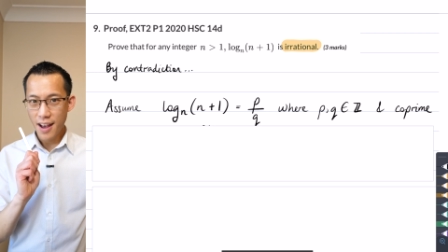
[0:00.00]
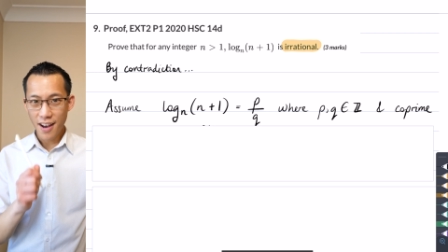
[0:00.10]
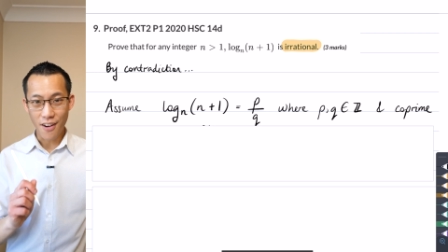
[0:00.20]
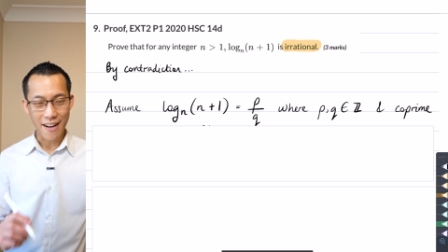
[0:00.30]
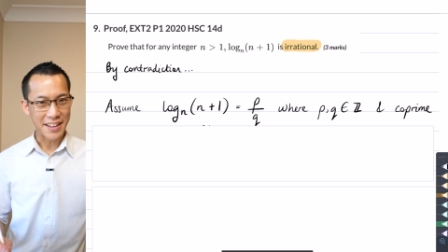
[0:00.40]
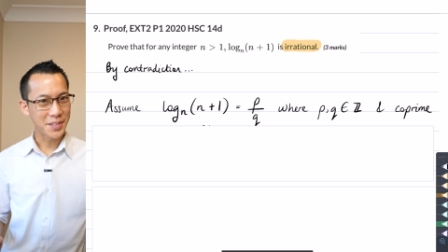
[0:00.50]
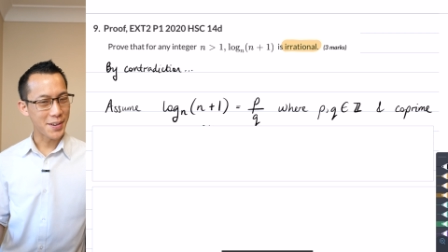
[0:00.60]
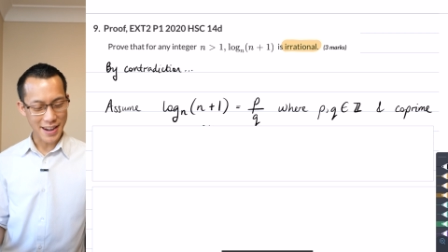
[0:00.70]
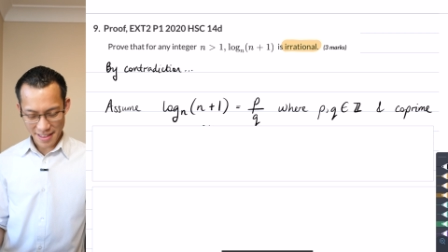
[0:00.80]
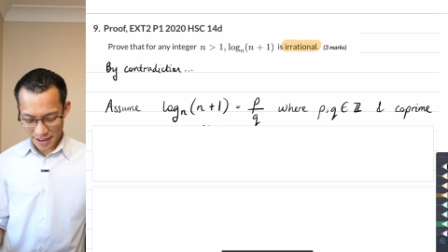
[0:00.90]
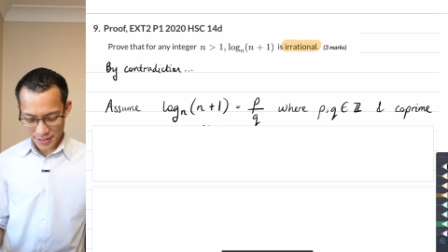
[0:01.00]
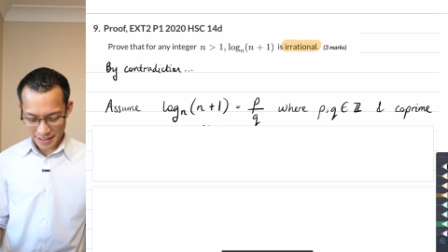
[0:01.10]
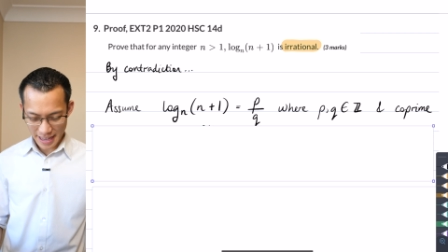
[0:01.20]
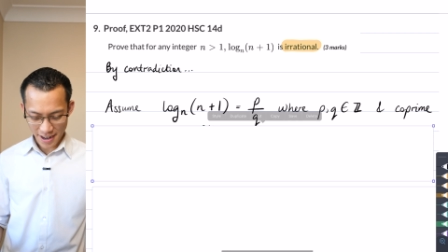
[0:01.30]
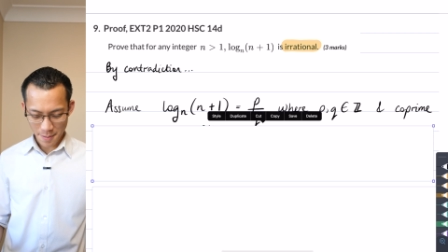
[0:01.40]
All right, so now that I've
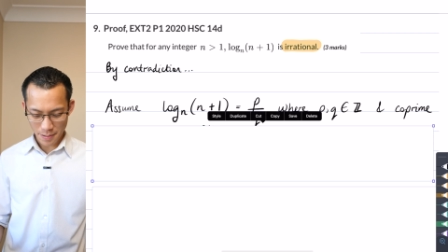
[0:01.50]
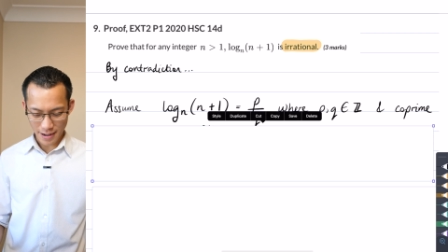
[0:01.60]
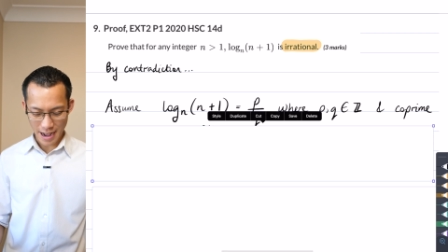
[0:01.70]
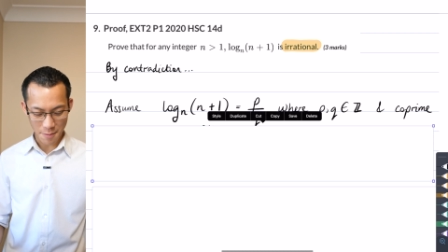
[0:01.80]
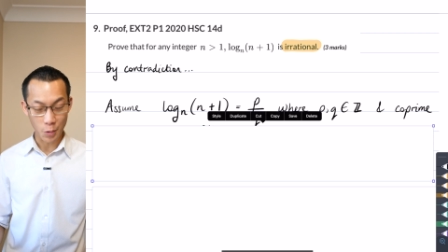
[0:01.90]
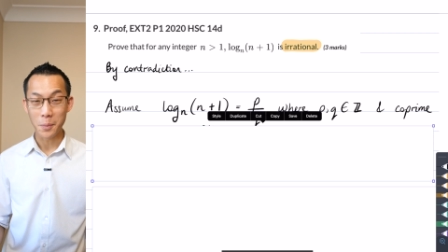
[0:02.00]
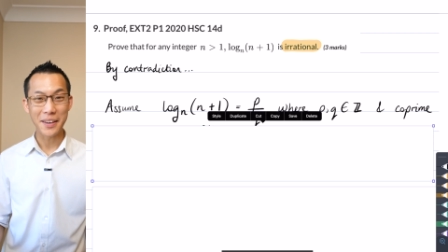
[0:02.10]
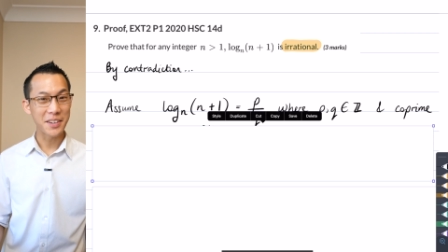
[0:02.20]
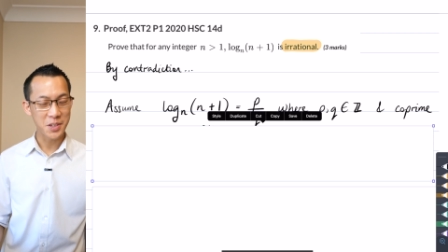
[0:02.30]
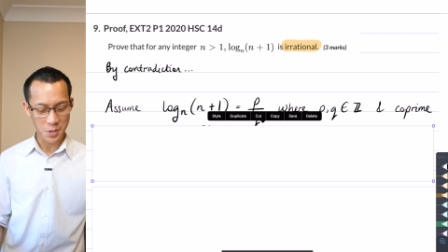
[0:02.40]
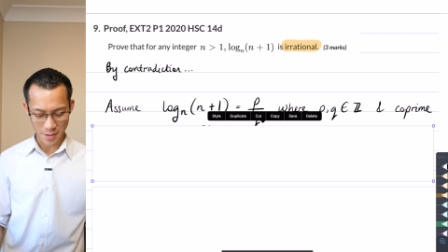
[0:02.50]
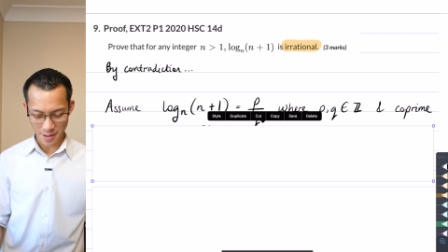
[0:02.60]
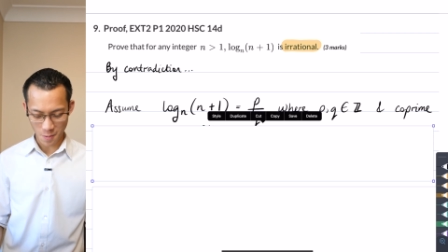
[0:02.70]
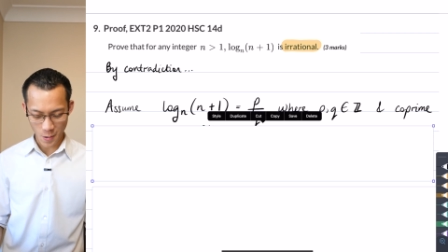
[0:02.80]
set that up, um, what am I gonna do with it?